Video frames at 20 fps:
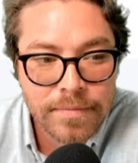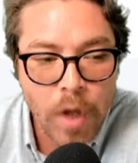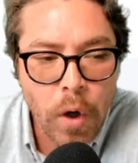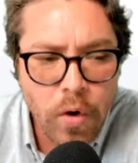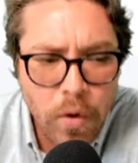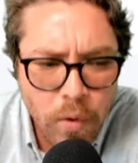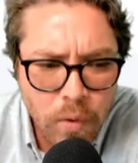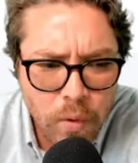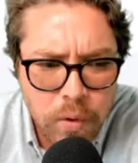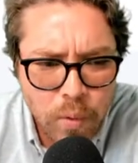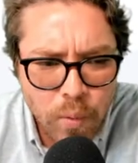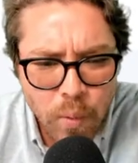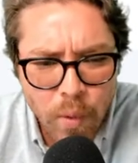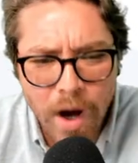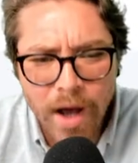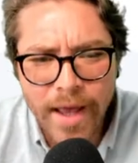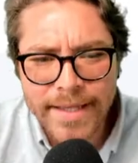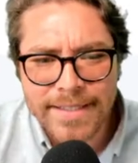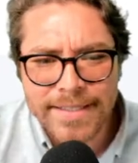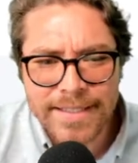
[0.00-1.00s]
Oh,
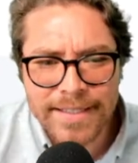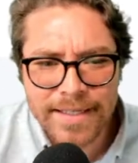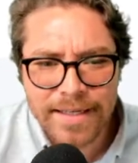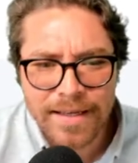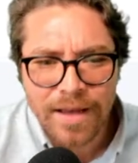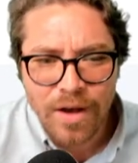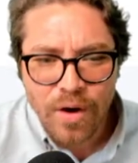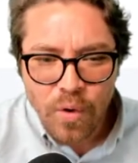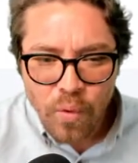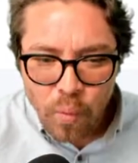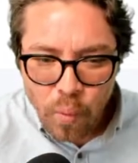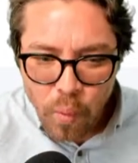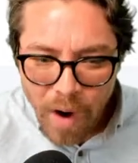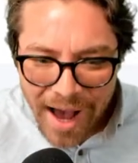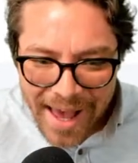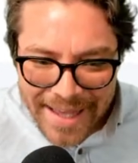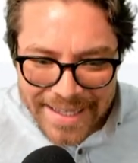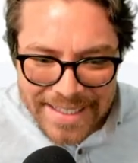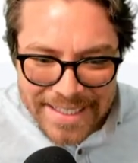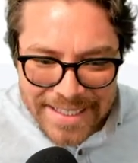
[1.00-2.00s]
what?
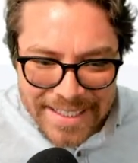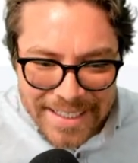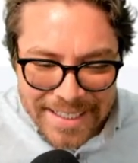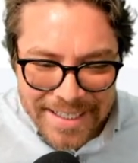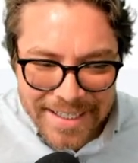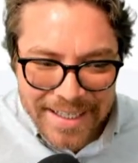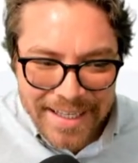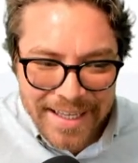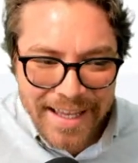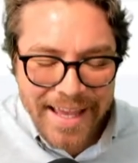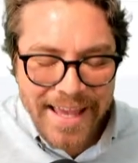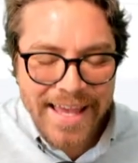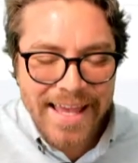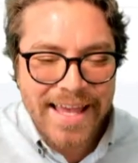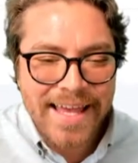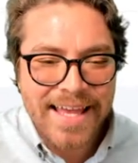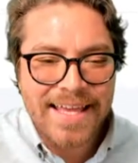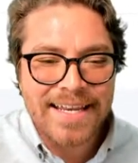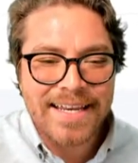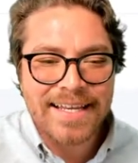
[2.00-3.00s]
What?
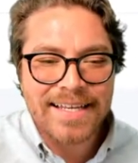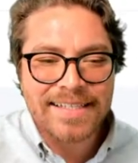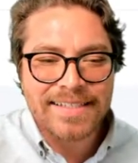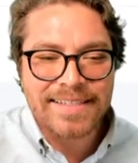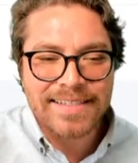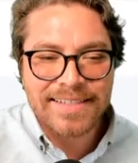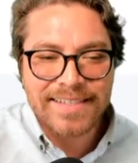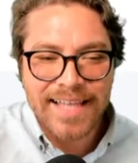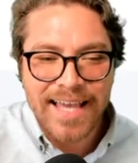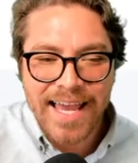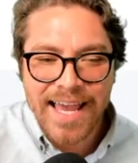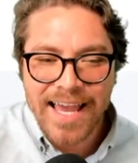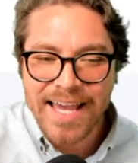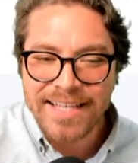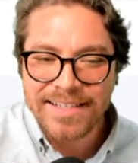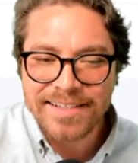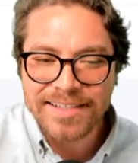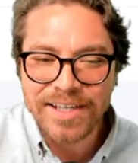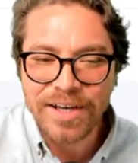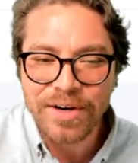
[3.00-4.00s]

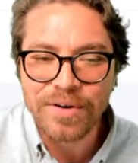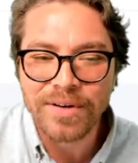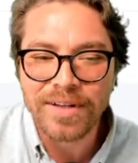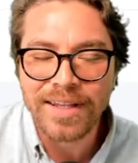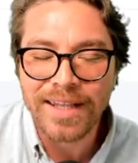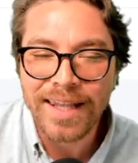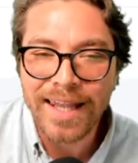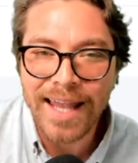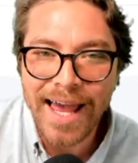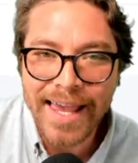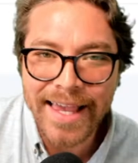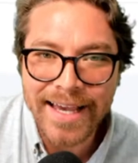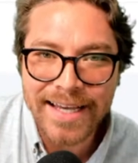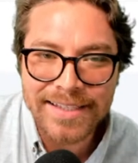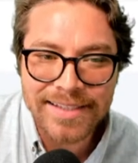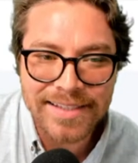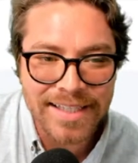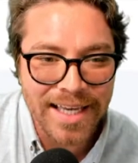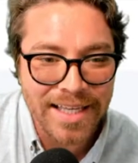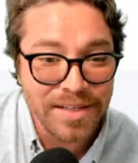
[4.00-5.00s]
Insane. So, like I
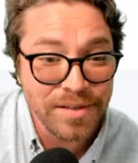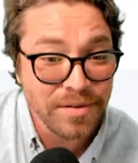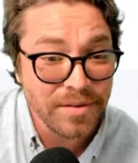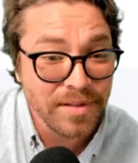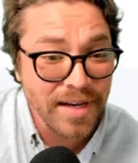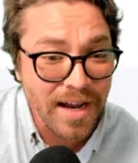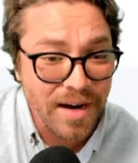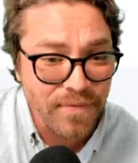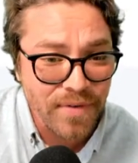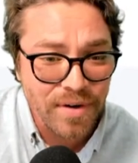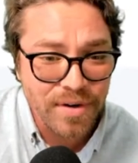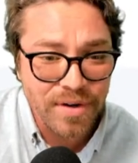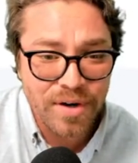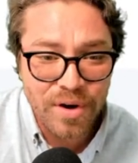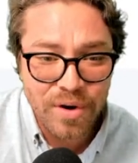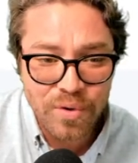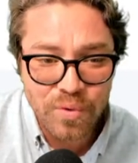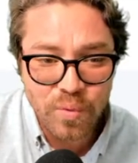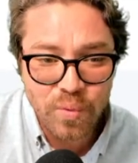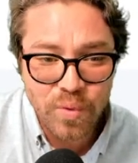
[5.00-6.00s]
said, you never
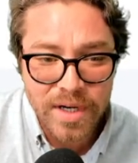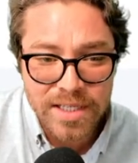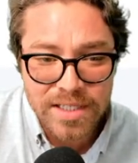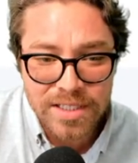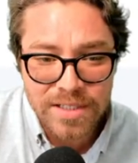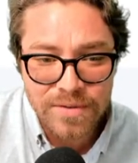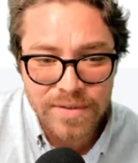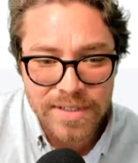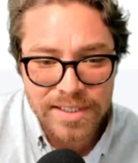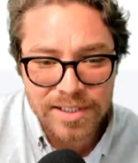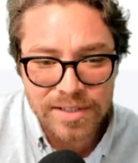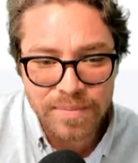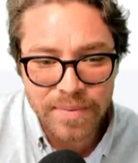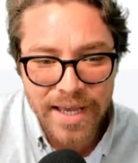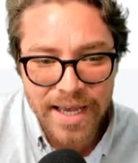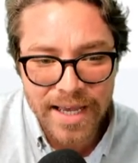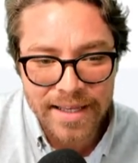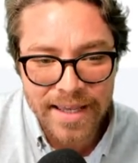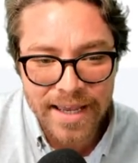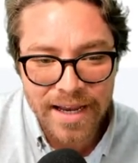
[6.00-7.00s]
know what to
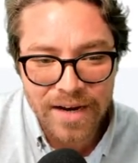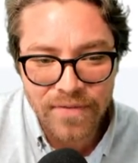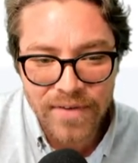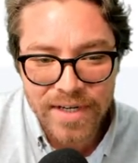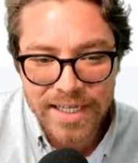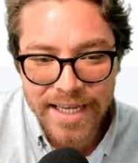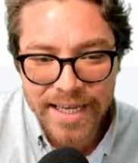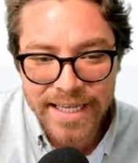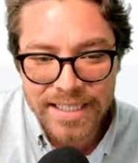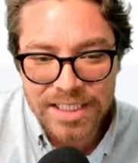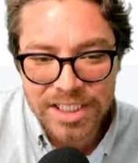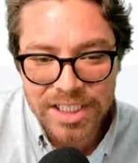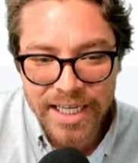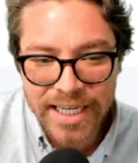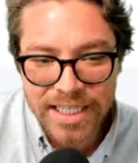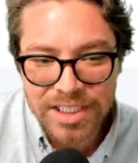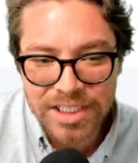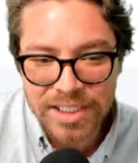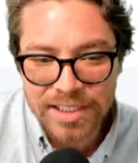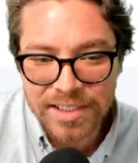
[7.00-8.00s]
expect. Every day
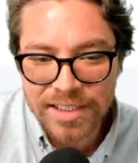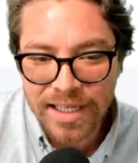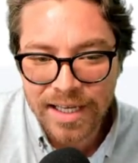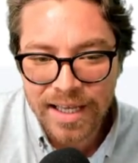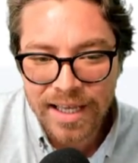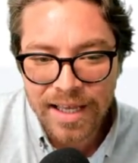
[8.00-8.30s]
changes.